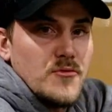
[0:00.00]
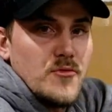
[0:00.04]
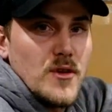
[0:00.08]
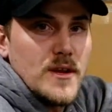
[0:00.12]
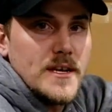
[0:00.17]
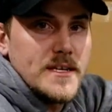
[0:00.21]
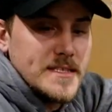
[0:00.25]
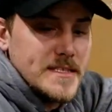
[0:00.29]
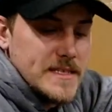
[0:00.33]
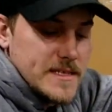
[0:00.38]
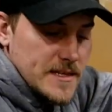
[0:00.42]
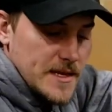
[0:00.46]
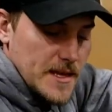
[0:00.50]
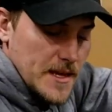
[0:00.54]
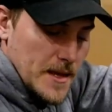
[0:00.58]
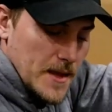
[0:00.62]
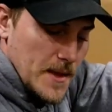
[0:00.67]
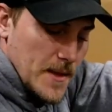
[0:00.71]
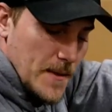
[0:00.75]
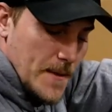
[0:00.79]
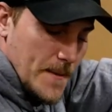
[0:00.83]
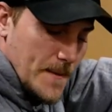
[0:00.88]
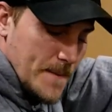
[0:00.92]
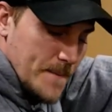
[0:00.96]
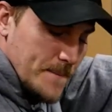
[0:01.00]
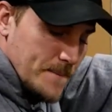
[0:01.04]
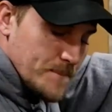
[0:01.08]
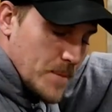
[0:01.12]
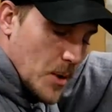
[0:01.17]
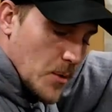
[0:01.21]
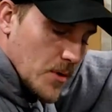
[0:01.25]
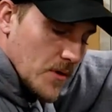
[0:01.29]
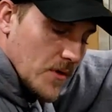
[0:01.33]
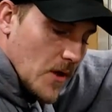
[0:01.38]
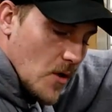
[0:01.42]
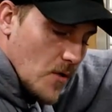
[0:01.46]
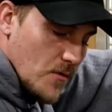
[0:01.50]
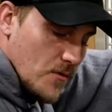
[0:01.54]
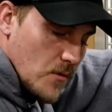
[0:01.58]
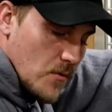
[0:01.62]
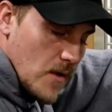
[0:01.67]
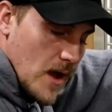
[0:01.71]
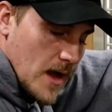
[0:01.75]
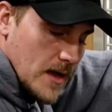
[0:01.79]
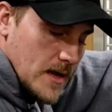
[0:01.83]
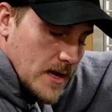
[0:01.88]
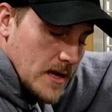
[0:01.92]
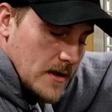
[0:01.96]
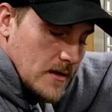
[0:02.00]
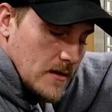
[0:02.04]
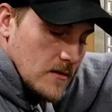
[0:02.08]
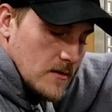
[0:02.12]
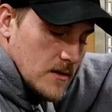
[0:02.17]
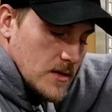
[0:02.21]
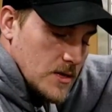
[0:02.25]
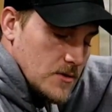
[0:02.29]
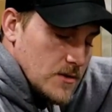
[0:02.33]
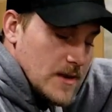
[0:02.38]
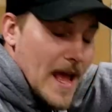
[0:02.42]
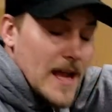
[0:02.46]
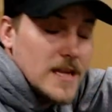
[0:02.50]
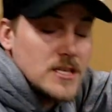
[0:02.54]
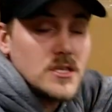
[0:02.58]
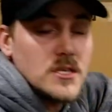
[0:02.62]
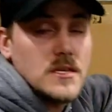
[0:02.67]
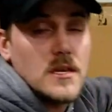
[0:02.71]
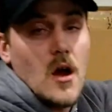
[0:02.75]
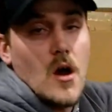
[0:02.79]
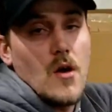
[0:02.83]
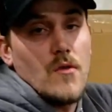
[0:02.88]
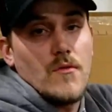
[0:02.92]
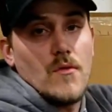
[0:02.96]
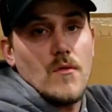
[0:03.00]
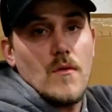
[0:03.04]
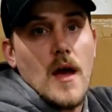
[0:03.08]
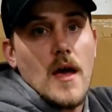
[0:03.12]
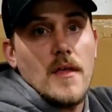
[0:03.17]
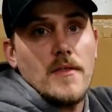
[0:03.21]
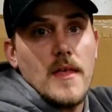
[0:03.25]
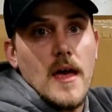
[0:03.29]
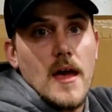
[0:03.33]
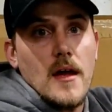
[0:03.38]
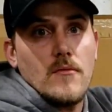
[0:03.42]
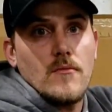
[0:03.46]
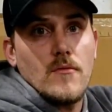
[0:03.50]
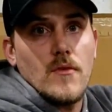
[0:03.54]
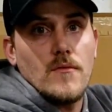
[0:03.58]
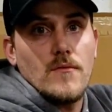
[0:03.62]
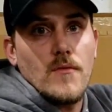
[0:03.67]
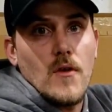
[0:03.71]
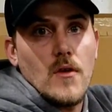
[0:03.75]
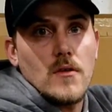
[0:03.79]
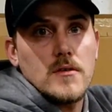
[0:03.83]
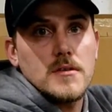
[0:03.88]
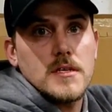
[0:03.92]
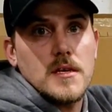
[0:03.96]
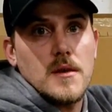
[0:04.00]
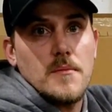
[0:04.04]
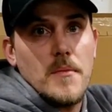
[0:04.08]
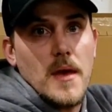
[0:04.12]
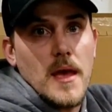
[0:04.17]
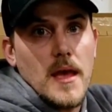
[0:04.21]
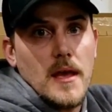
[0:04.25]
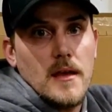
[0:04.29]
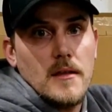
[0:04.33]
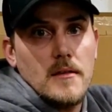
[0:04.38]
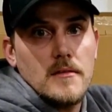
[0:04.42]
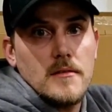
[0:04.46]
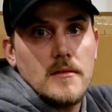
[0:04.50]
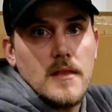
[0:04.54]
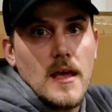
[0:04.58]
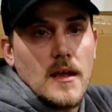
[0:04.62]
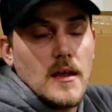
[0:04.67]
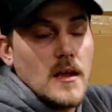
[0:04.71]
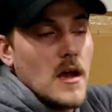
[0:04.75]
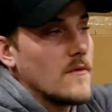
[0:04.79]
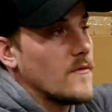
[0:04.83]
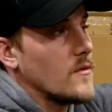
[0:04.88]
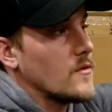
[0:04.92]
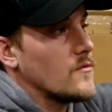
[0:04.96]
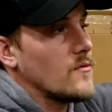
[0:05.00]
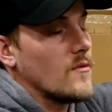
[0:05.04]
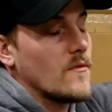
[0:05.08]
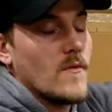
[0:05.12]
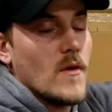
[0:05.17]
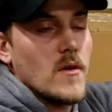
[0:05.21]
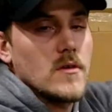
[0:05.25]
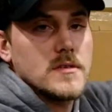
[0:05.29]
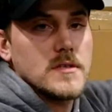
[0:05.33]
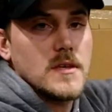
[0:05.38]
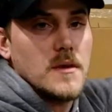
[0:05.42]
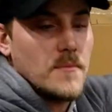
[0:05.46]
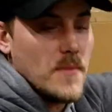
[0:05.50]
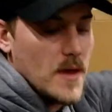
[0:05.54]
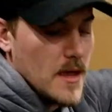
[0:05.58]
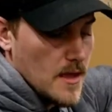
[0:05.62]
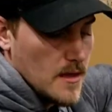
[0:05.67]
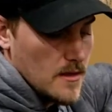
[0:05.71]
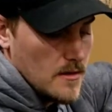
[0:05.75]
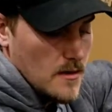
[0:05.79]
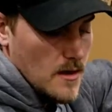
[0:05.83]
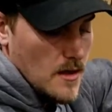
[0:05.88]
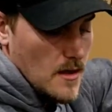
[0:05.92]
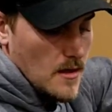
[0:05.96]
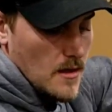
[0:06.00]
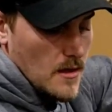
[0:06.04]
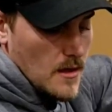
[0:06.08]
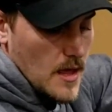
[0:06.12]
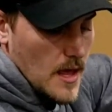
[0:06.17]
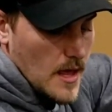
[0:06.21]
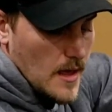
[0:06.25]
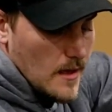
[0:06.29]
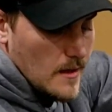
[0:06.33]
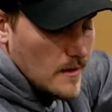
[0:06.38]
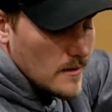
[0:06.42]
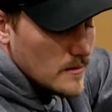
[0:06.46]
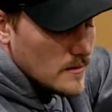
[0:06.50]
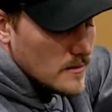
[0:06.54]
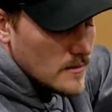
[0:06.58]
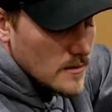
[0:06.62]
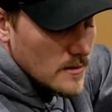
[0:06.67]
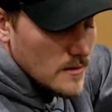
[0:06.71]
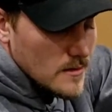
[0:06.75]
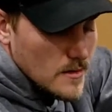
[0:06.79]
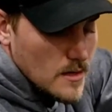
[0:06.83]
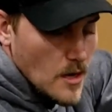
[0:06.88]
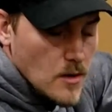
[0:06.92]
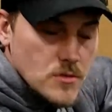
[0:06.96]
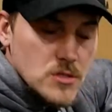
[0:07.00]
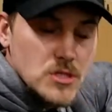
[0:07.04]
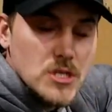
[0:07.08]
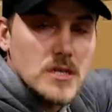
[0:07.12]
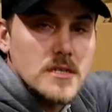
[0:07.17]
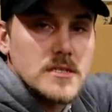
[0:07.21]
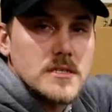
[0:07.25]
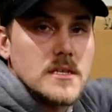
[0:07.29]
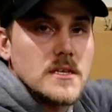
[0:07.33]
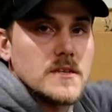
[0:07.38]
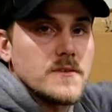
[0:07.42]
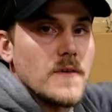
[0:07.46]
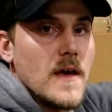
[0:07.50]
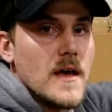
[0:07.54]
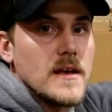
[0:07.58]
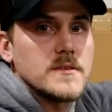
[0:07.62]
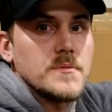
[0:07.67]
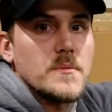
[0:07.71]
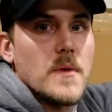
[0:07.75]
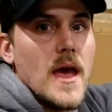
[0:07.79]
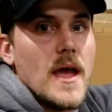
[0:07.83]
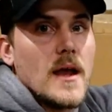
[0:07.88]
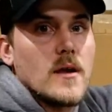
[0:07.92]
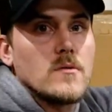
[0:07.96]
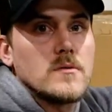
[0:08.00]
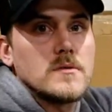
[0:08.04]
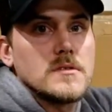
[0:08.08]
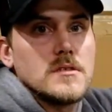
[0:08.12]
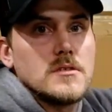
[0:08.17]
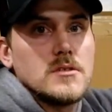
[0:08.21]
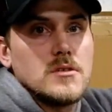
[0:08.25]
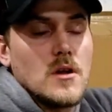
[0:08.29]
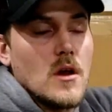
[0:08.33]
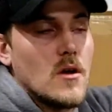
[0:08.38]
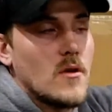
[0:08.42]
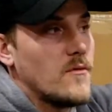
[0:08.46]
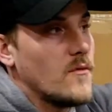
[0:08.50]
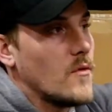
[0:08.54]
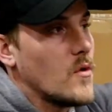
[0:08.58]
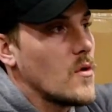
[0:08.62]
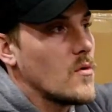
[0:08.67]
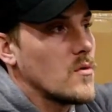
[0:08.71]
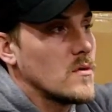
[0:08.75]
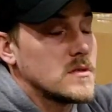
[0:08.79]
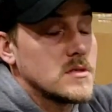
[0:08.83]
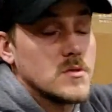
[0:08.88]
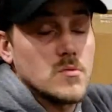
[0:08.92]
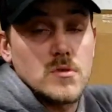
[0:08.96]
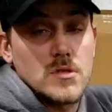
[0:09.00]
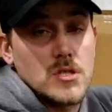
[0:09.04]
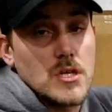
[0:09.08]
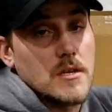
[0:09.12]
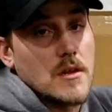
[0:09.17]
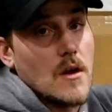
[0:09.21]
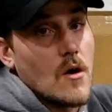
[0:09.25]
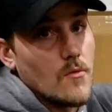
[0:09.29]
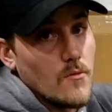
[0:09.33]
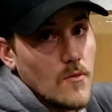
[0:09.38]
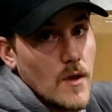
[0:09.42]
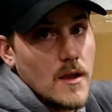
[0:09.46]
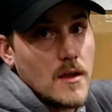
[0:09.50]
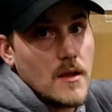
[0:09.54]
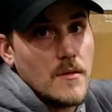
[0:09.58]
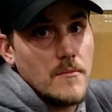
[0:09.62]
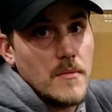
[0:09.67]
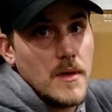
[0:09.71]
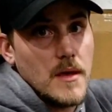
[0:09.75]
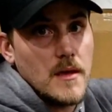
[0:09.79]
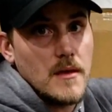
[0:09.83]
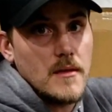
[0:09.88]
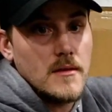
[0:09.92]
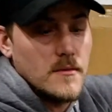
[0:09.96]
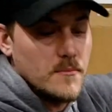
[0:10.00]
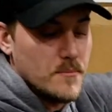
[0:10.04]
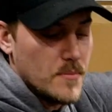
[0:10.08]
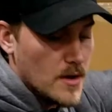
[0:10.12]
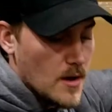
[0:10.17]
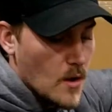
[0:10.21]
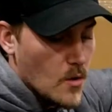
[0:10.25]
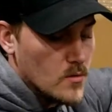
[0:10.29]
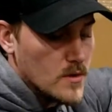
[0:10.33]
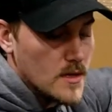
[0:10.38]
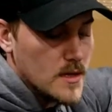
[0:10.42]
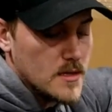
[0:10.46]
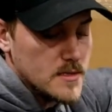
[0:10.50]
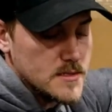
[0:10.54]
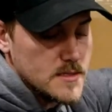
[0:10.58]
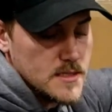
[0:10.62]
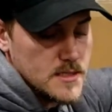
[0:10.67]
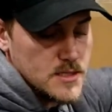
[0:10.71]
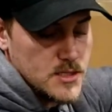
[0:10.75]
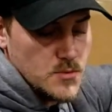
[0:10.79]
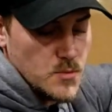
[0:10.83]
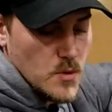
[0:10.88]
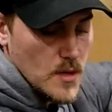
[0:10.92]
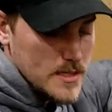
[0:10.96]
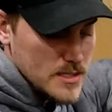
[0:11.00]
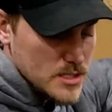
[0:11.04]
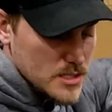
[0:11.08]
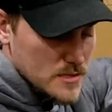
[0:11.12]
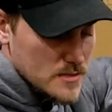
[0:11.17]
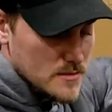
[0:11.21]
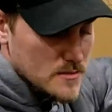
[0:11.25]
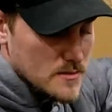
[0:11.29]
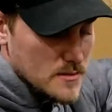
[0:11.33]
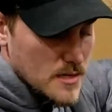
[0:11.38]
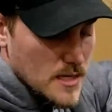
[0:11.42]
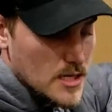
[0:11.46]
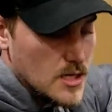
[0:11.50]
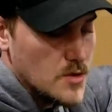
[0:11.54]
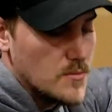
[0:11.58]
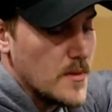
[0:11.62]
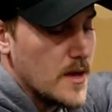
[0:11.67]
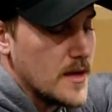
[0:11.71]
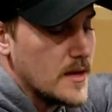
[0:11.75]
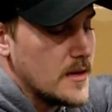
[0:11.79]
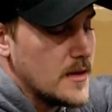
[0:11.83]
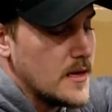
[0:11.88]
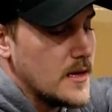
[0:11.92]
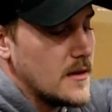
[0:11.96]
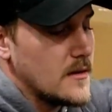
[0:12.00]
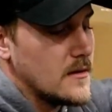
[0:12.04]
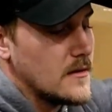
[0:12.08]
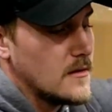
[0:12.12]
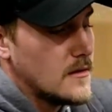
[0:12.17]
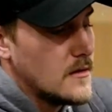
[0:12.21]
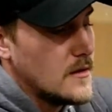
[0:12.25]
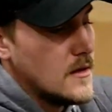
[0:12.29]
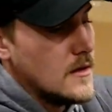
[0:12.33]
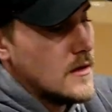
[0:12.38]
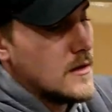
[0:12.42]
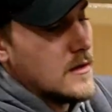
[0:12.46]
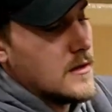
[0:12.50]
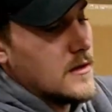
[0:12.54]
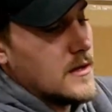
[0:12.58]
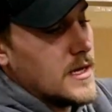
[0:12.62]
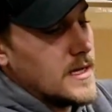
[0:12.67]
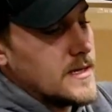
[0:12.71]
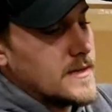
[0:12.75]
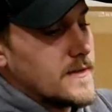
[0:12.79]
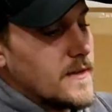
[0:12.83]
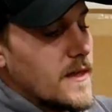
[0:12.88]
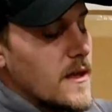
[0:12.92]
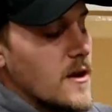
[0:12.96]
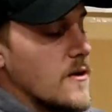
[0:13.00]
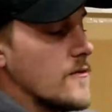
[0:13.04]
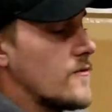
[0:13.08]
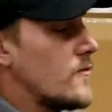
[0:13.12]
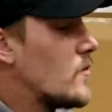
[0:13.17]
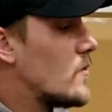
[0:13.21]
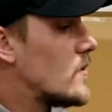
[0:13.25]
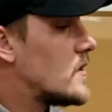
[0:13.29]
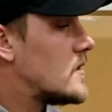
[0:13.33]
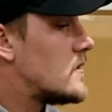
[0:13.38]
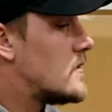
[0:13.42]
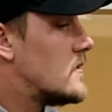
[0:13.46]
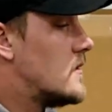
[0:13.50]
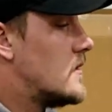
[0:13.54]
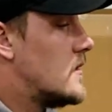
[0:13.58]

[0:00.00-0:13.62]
reason. But with override here, you can actually override that reverse command, that governed reverse command, and go just as fast backwards as you go forwards, which I don't recommend, but only in a situation that you may need it. It's there for you.